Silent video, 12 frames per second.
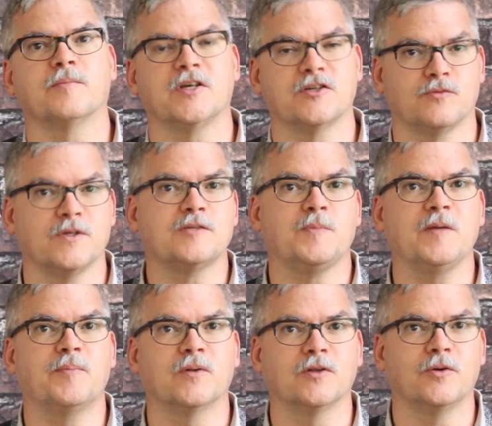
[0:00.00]
because rich
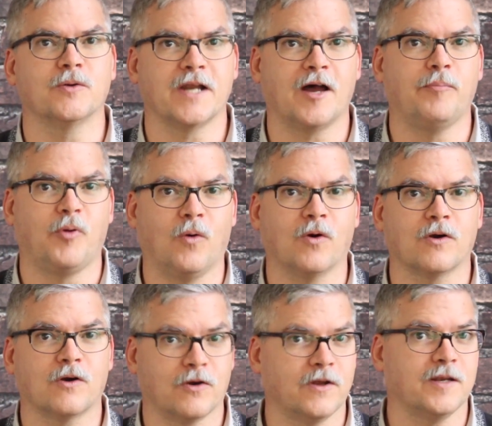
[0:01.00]
people who are now
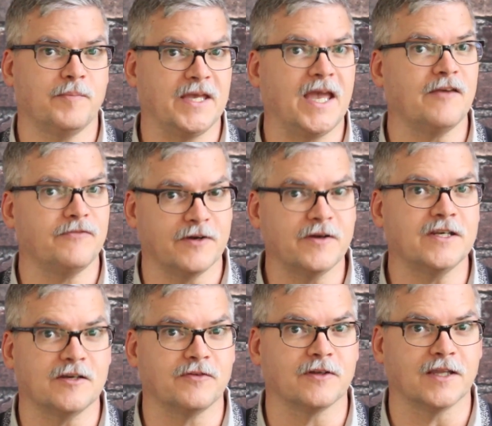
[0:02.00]
poor are going to behave very
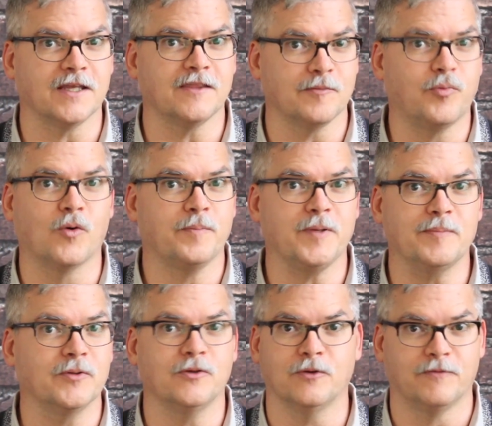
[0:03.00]
differently than poor
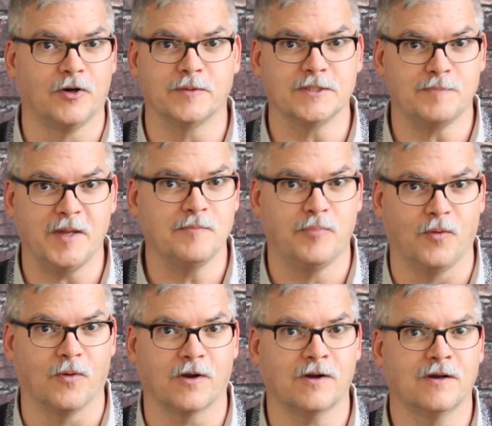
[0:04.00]
people who have always been
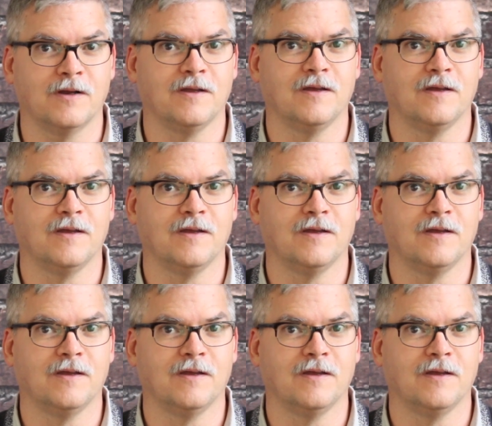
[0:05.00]
poor,